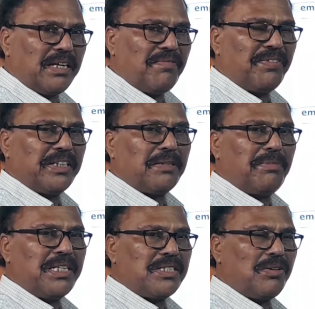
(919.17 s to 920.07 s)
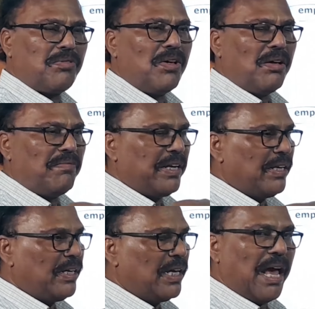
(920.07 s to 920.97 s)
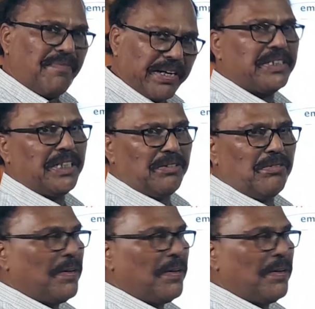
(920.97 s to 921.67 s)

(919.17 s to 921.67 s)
Emphatic means, you know, very effective